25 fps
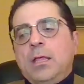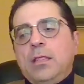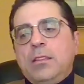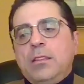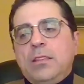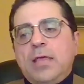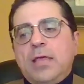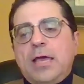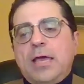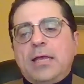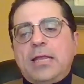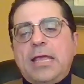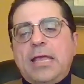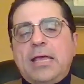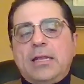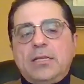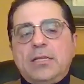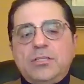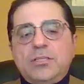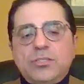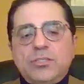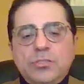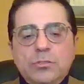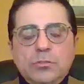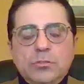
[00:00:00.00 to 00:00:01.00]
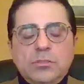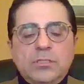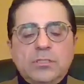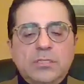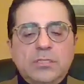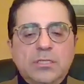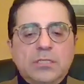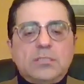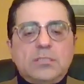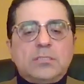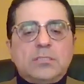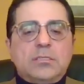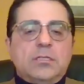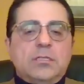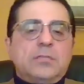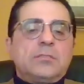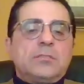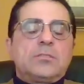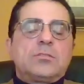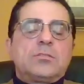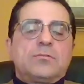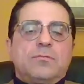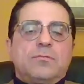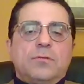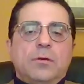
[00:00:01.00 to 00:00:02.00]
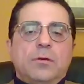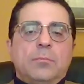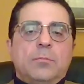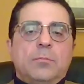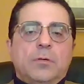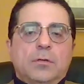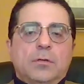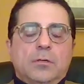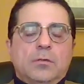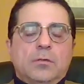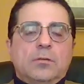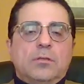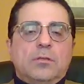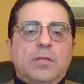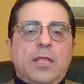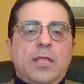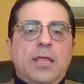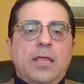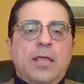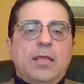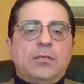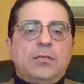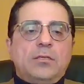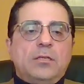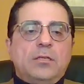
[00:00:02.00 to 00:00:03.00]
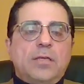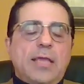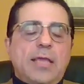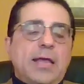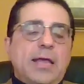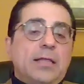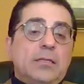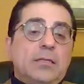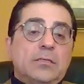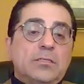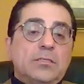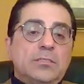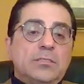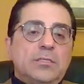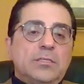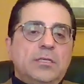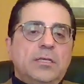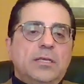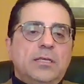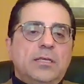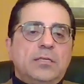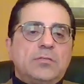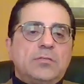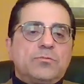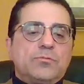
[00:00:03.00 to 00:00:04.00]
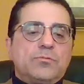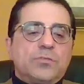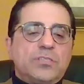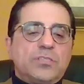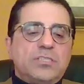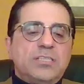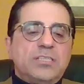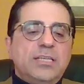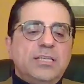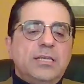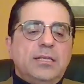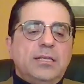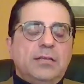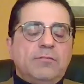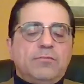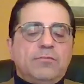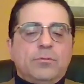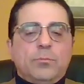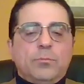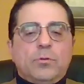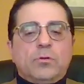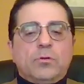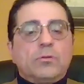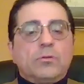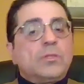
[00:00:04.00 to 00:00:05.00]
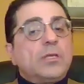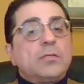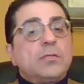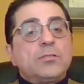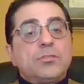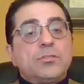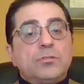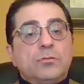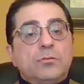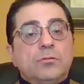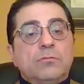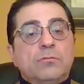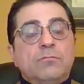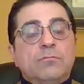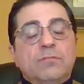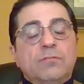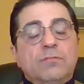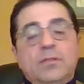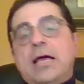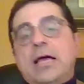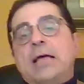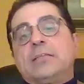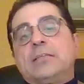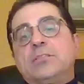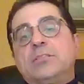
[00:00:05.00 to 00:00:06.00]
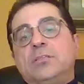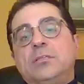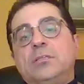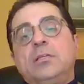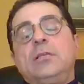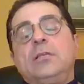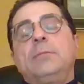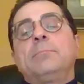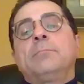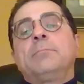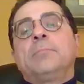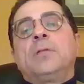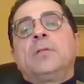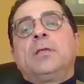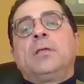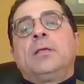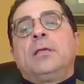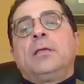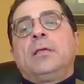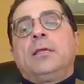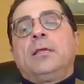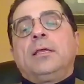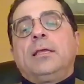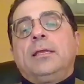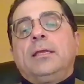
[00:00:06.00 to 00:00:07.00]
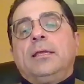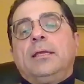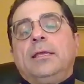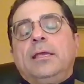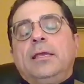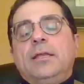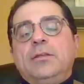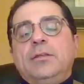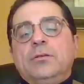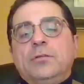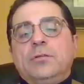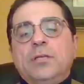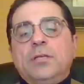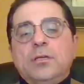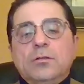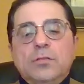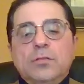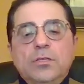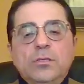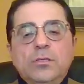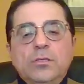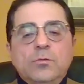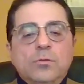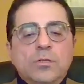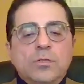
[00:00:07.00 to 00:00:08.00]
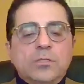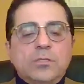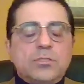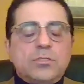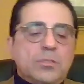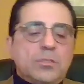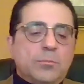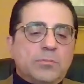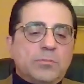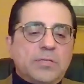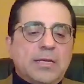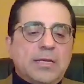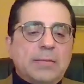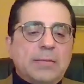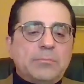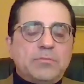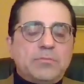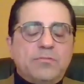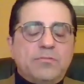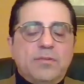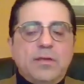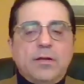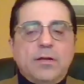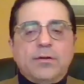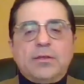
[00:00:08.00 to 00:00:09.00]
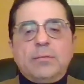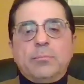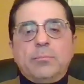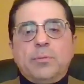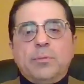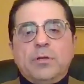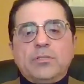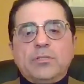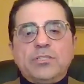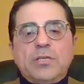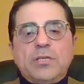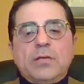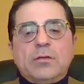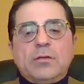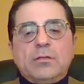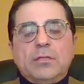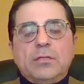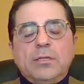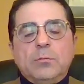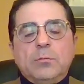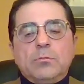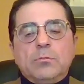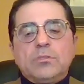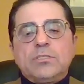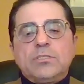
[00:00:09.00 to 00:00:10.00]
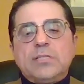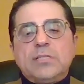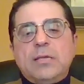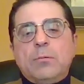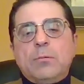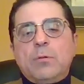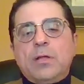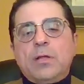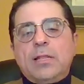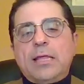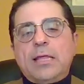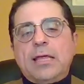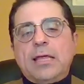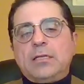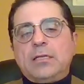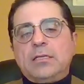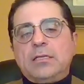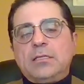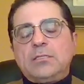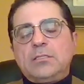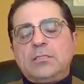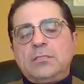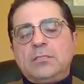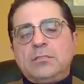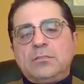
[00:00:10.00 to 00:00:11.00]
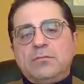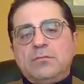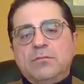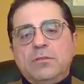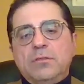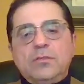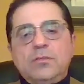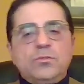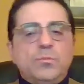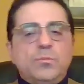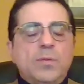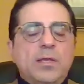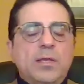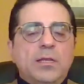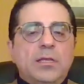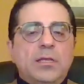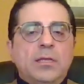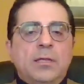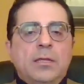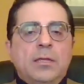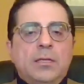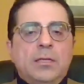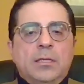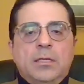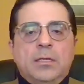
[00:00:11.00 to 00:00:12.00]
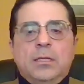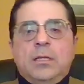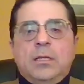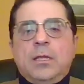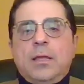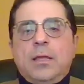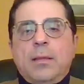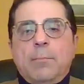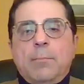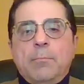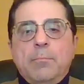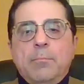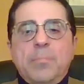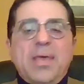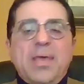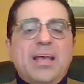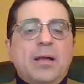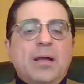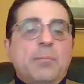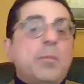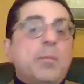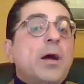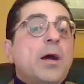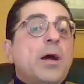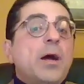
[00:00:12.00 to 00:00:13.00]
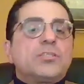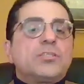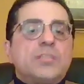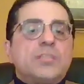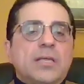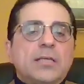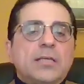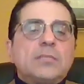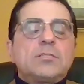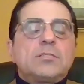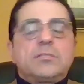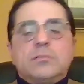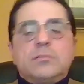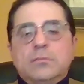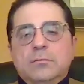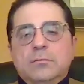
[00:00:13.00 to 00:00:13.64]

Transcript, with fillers: that at a certain distance from Earth, a galaxy is receding from Earth at a certain velocity. And you'll hear the units sometimes vary, but generally we'll say, well, at a distance of this many megaparsecs,